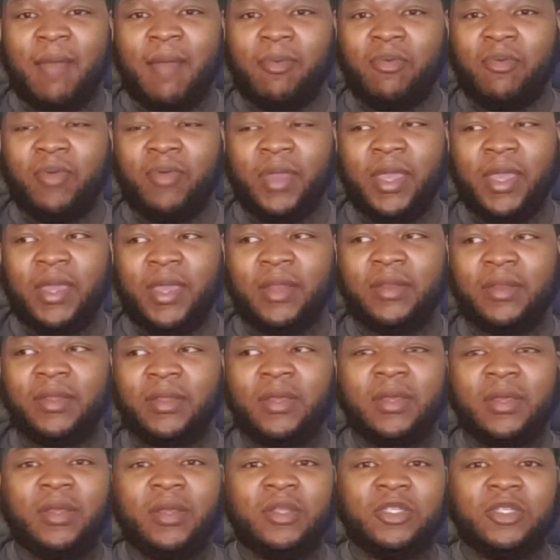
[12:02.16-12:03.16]
Bob Quinn
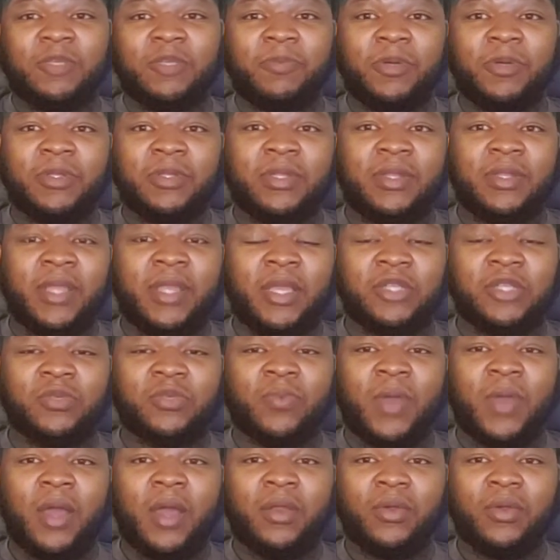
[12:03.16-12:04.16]
to put the things
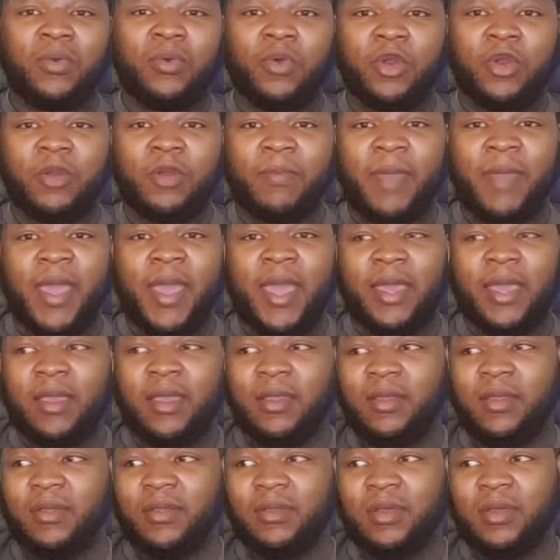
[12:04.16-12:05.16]
around the quarterback,
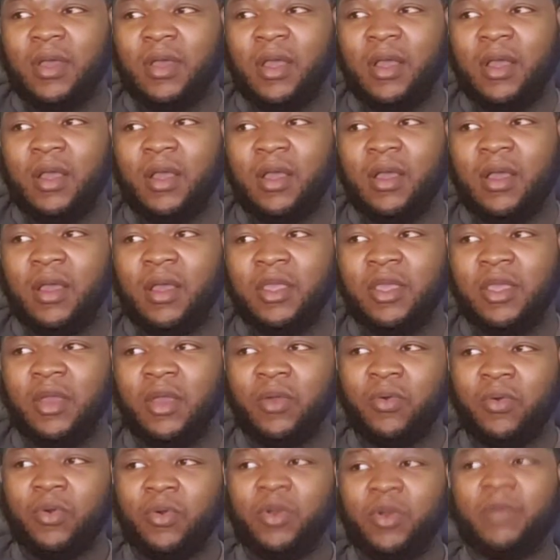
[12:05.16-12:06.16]
uh, a
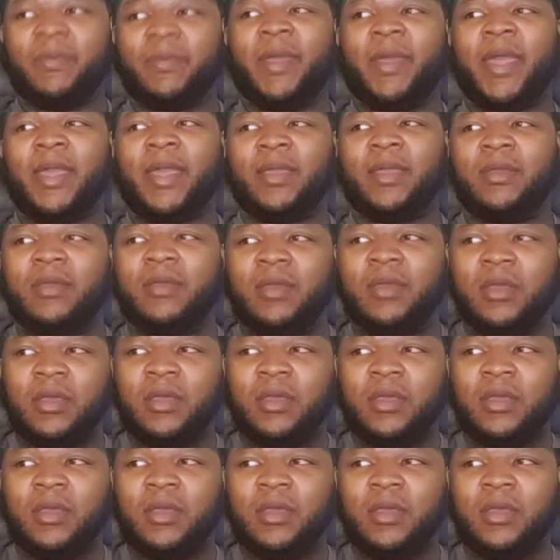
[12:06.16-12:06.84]
young quarterback,